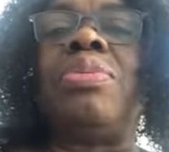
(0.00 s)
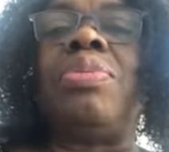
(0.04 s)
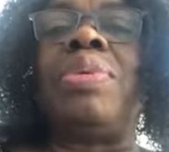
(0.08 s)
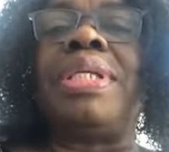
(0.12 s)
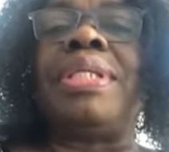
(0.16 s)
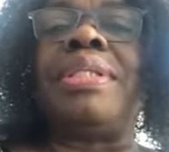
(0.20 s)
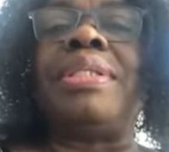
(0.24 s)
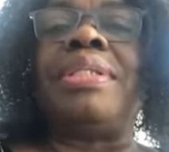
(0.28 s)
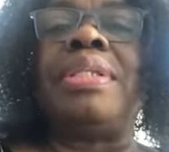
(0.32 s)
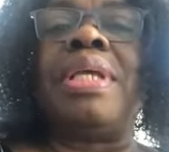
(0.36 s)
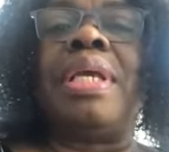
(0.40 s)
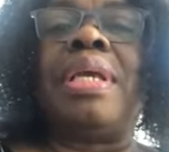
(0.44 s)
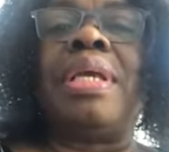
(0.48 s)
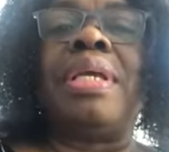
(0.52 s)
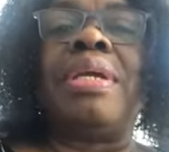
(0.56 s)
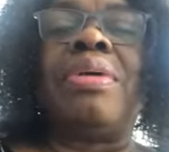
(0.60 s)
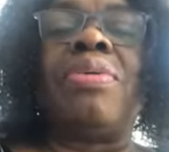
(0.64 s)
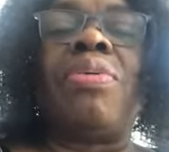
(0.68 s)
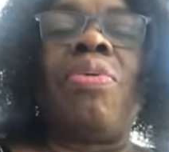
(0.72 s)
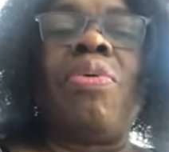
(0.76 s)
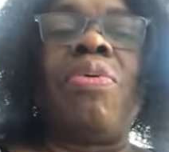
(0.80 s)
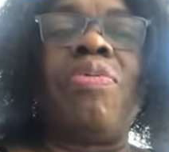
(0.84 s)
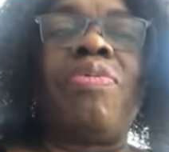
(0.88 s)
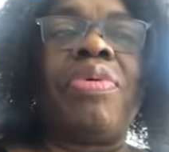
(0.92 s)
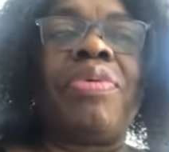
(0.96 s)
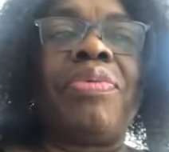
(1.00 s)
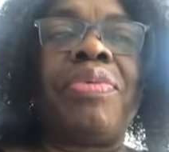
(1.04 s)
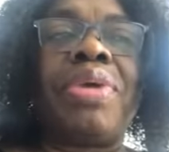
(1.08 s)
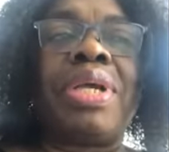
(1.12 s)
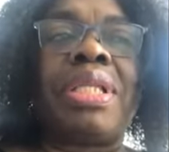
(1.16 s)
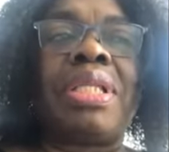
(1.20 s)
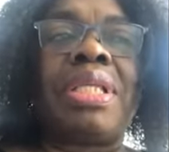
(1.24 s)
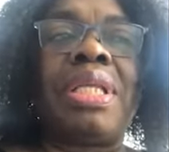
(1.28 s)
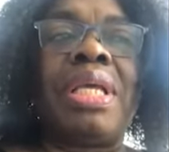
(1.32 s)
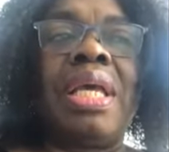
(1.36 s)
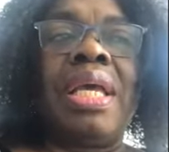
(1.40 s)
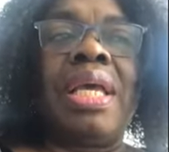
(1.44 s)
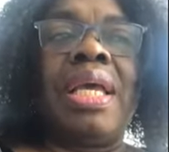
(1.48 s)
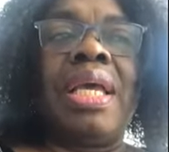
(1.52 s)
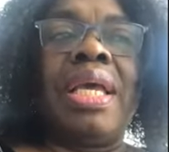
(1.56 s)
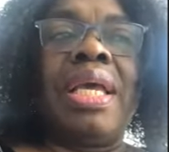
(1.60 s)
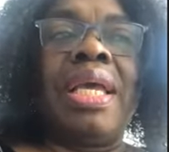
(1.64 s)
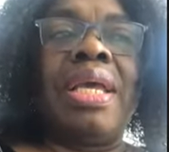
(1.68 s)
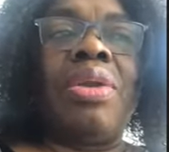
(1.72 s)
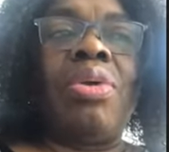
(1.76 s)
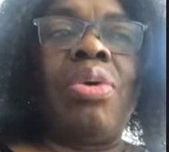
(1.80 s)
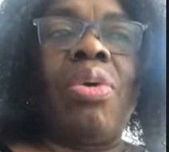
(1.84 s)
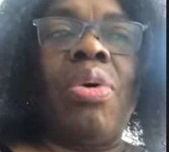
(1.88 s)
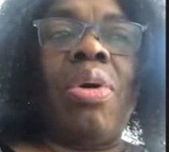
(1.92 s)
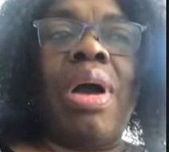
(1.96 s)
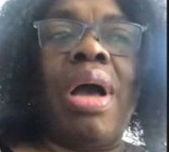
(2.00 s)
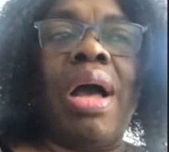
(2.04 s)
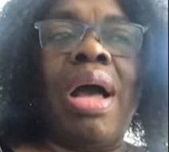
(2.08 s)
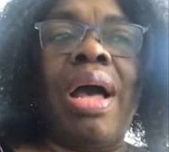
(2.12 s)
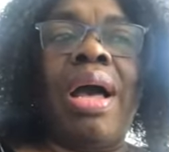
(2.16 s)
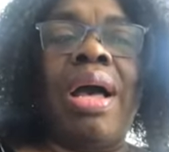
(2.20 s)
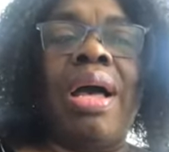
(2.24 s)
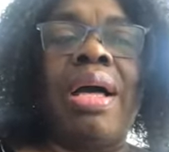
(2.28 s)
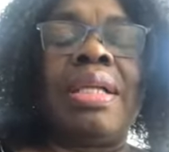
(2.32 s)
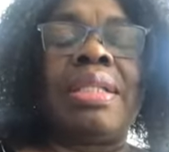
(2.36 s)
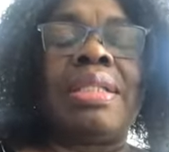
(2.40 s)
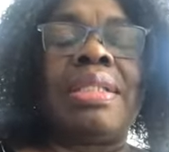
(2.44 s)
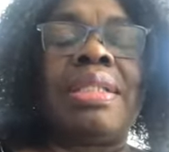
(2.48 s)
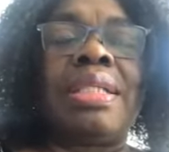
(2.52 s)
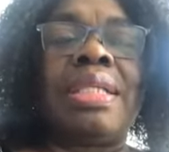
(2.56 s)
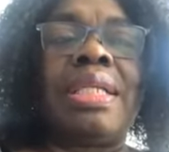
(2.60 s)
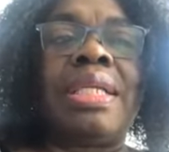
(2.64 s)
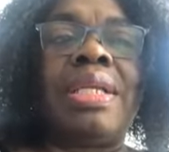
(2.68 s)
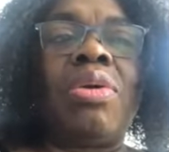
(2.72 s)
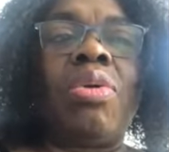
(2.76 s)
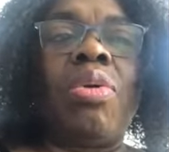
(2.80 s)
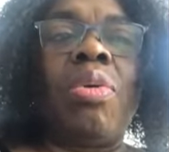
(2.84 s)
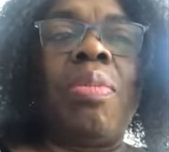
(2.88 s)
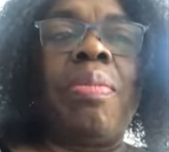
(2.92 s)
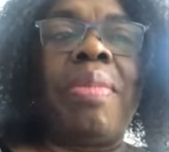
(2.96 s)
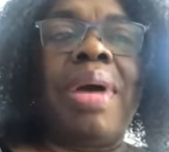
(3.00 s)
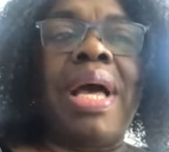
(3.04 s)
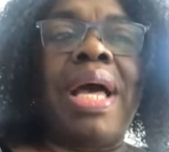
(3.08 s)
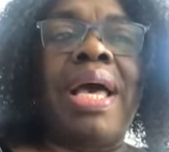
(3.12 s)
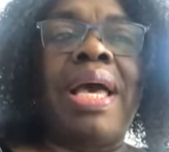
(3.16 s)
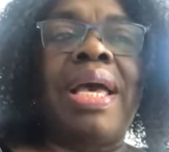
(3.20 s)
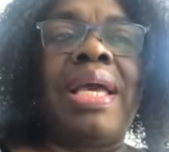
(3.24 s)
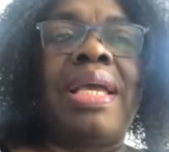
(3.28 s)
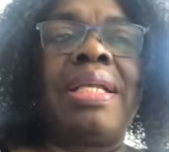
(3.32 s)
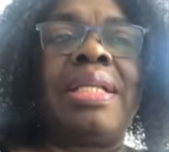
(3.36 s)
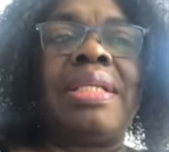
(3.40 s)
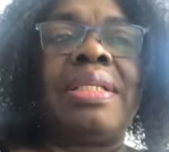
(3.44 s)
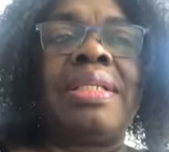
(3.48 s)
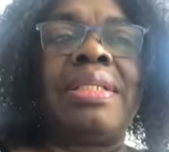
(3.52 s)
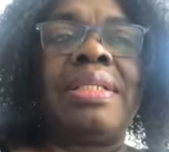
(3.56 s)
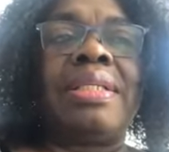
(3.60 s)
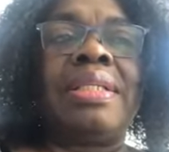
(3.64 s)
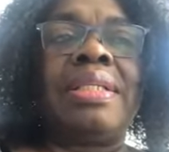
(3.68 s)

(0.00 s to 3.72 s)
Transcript: we think over it in our heart and in our mind,